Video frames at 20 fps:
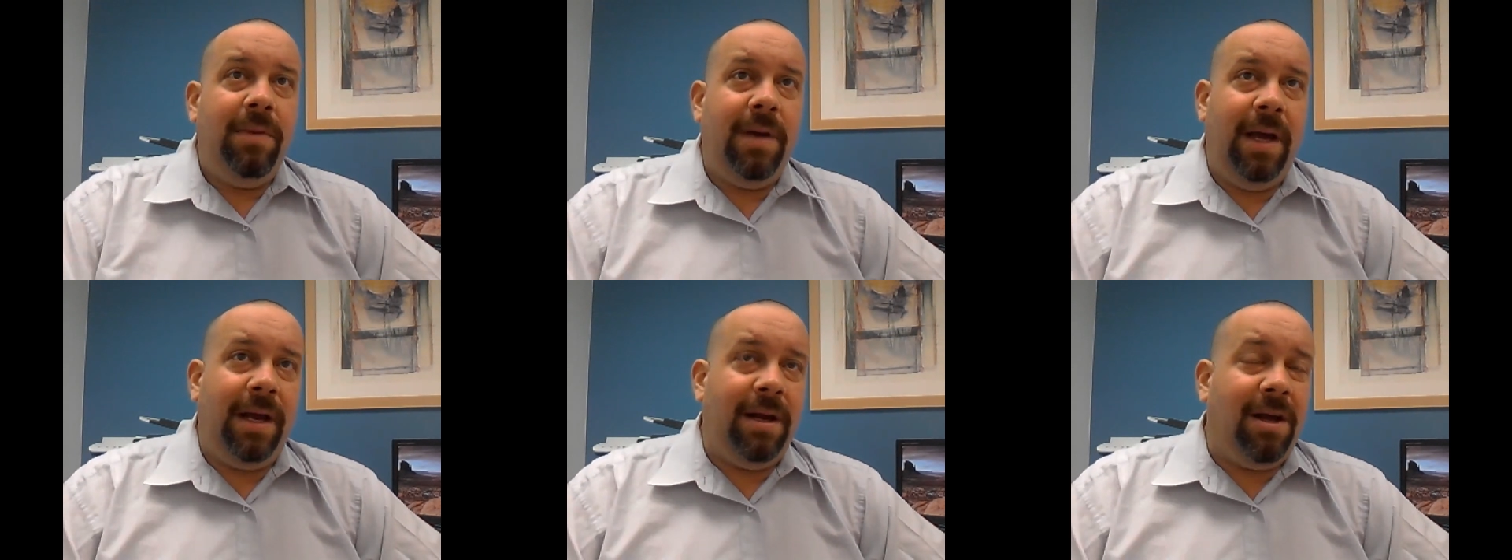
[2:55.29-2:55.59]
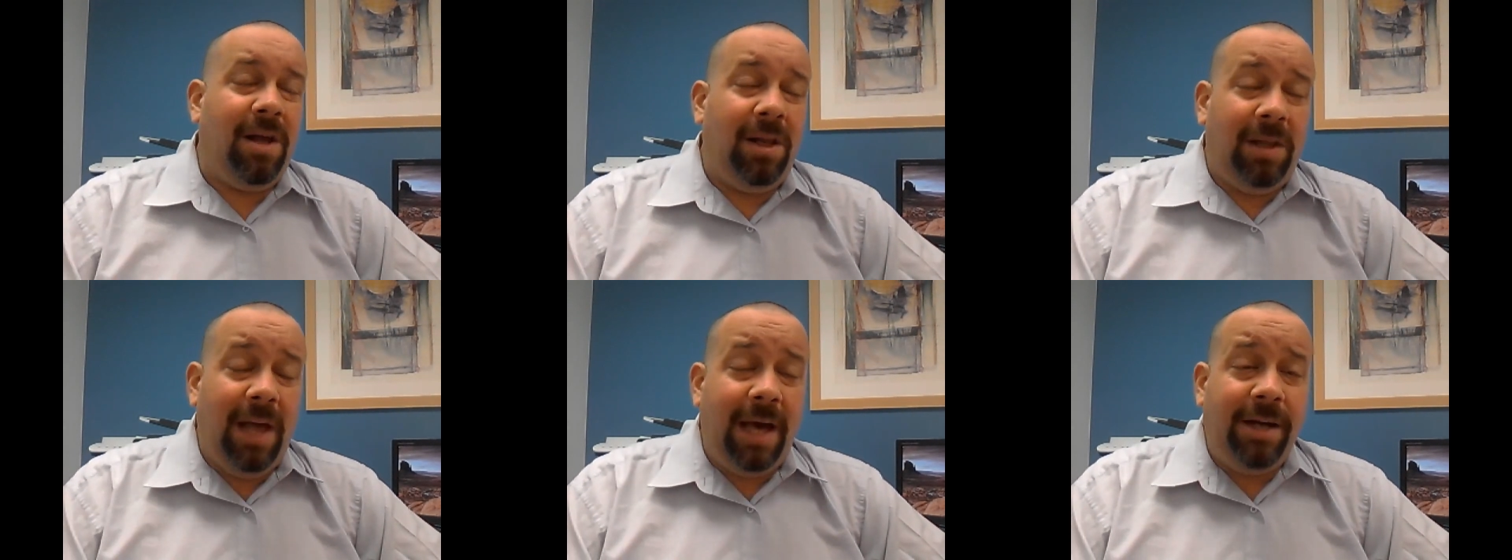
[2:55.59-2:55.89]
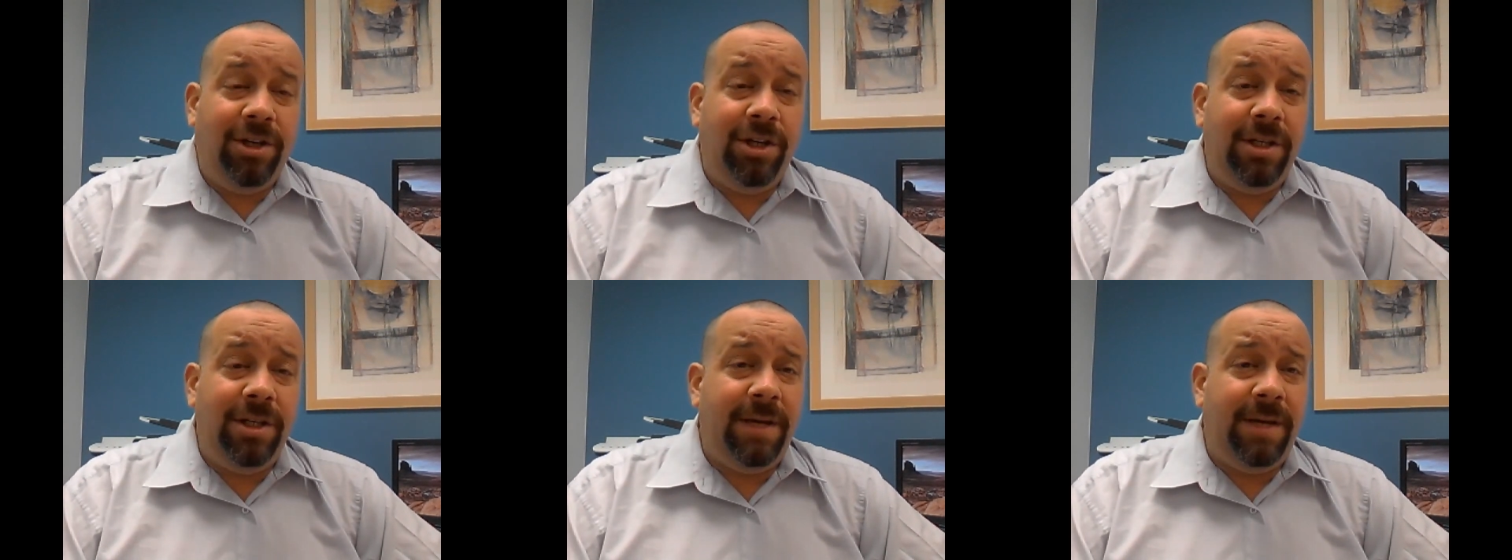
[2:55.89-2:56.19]
and
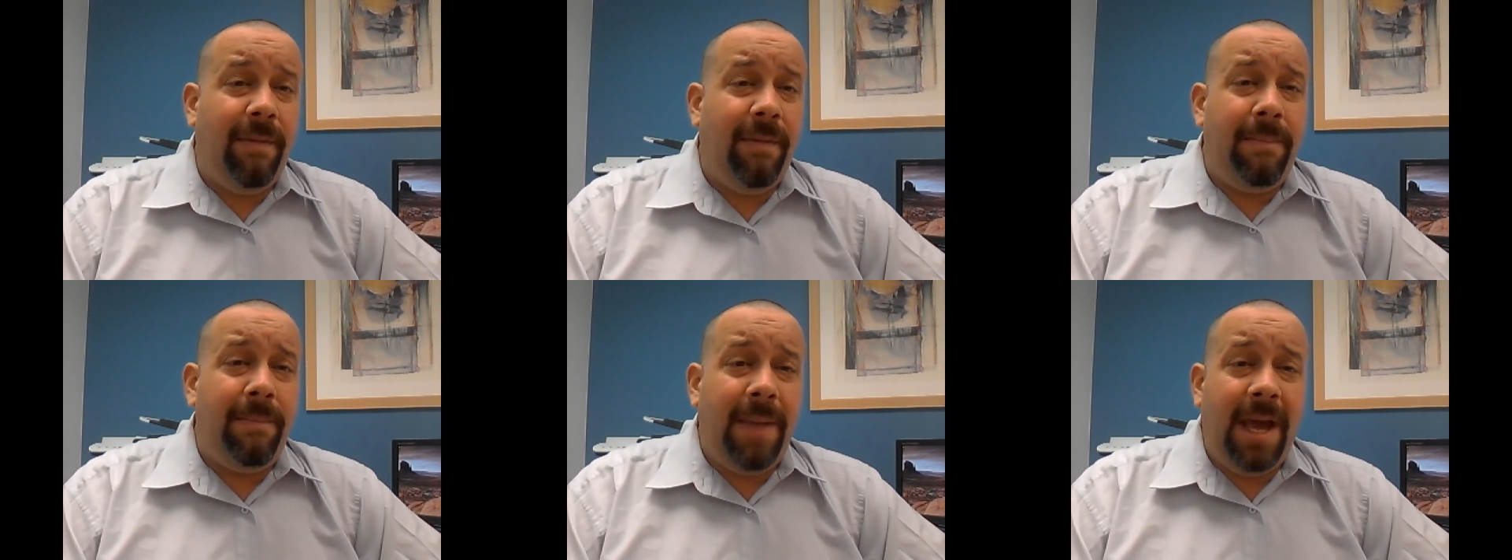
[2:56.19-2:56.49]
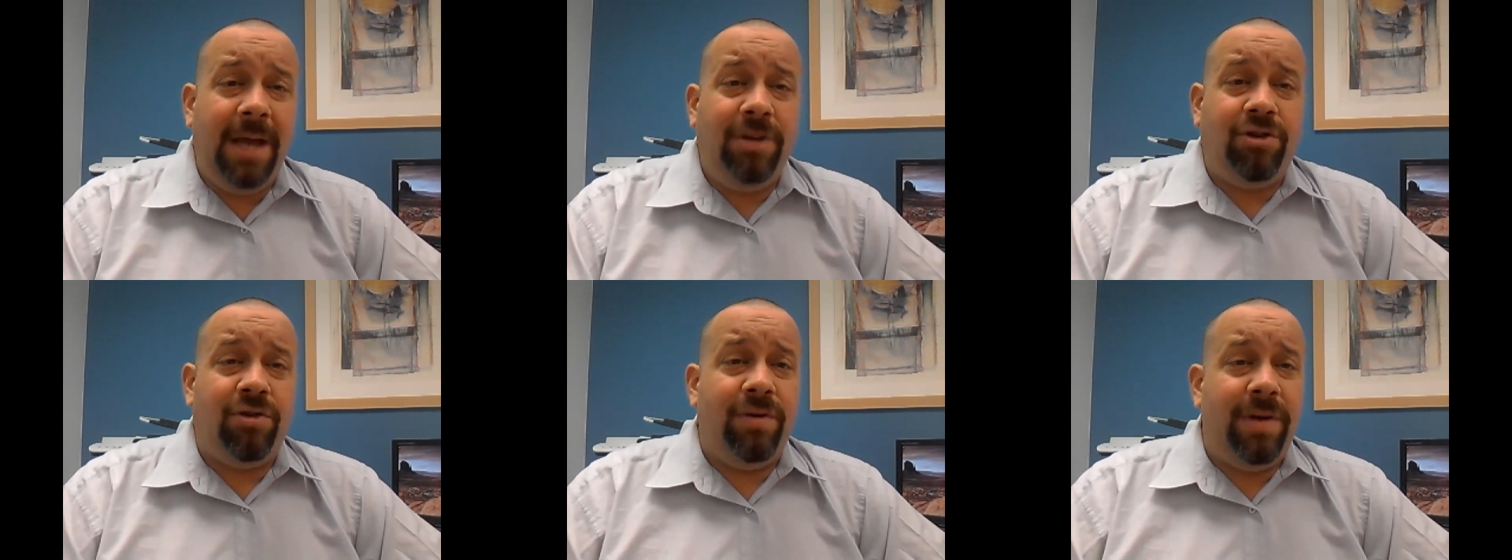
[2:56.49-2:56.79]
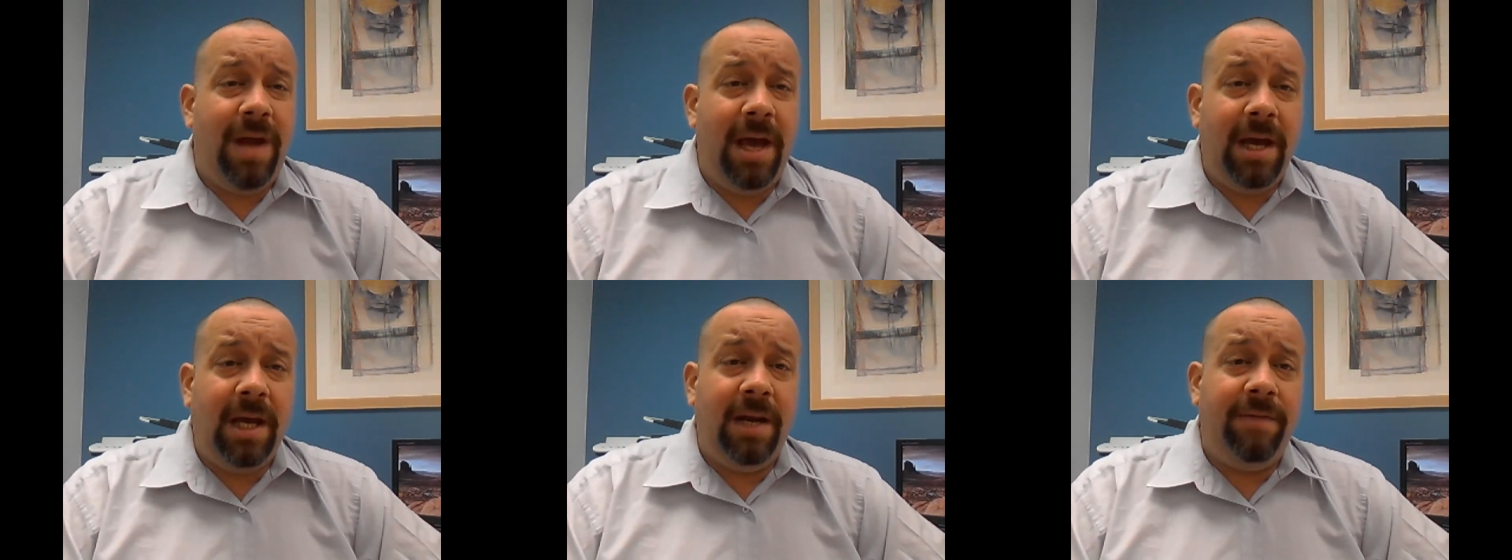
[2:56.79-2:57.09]
collections have a major
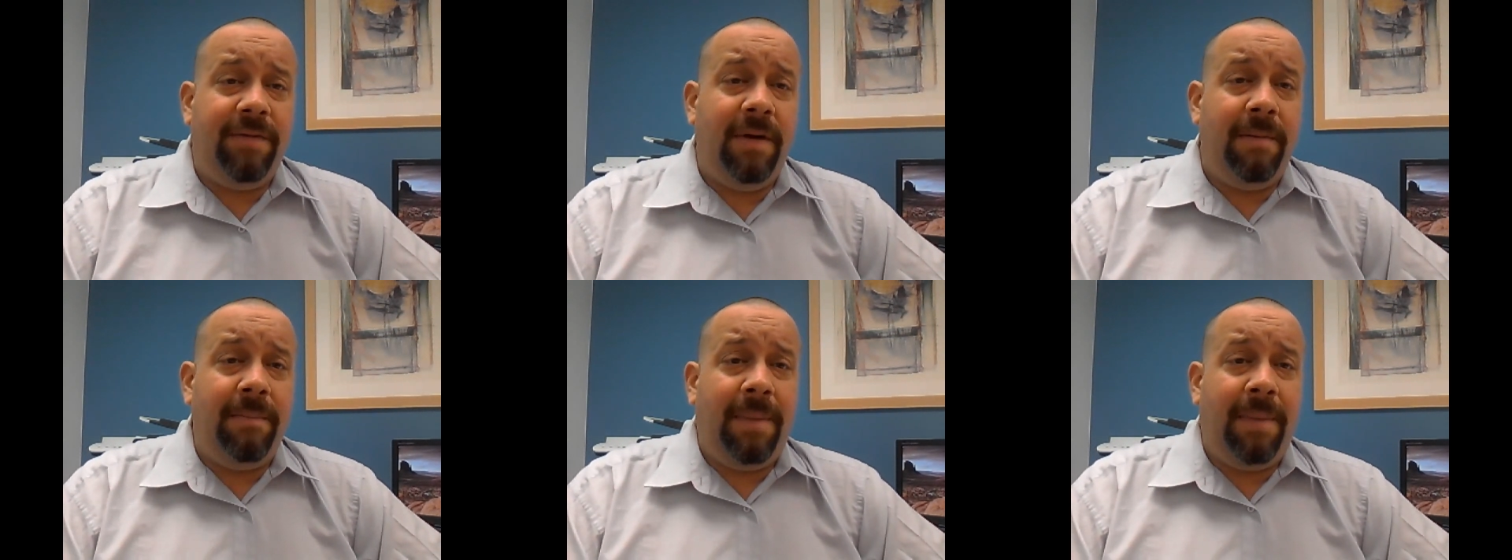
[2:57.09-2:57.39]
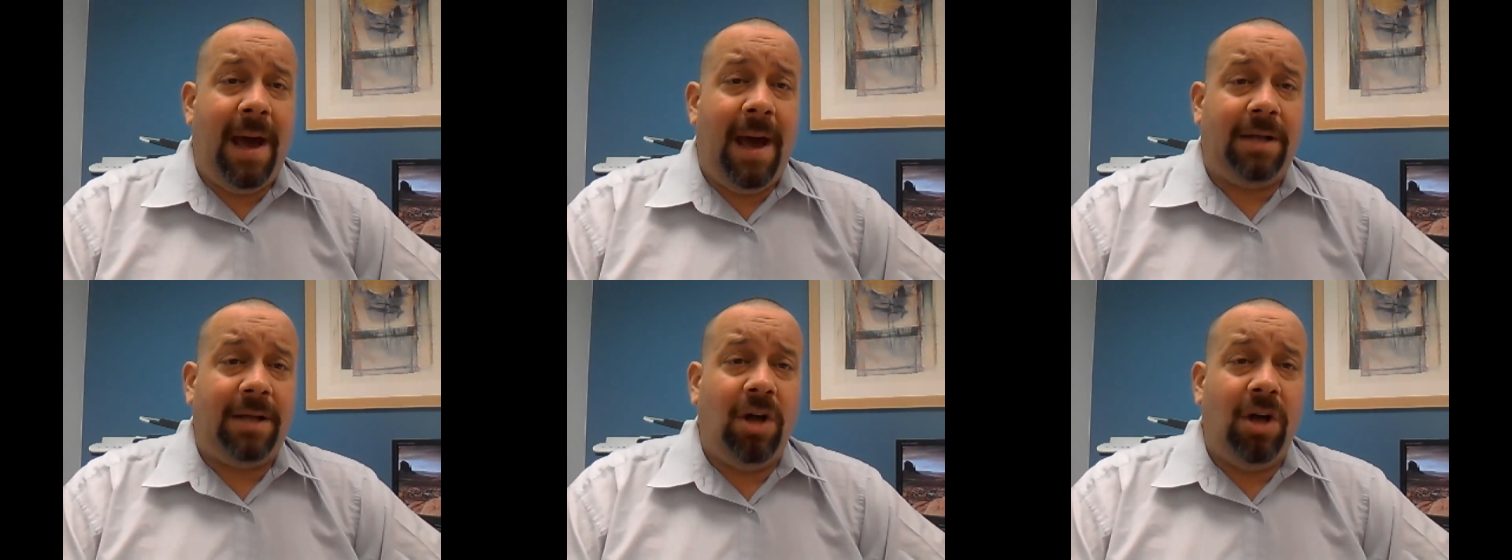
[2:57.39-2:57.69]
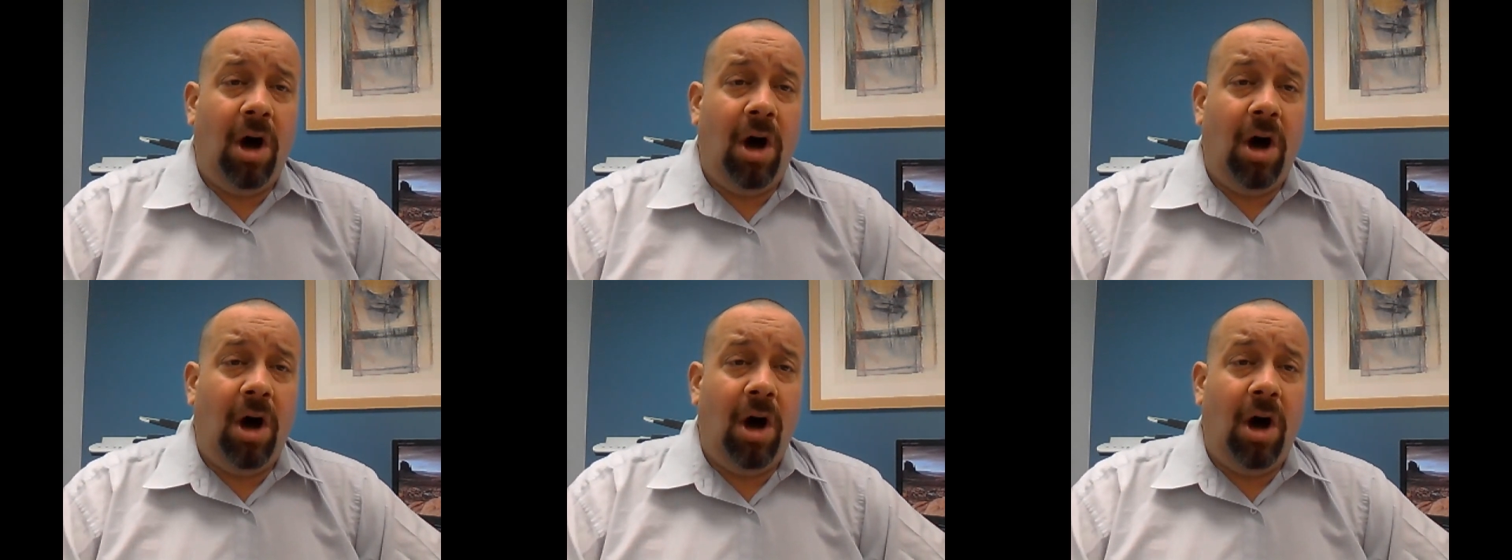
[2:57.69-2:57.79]
negative impact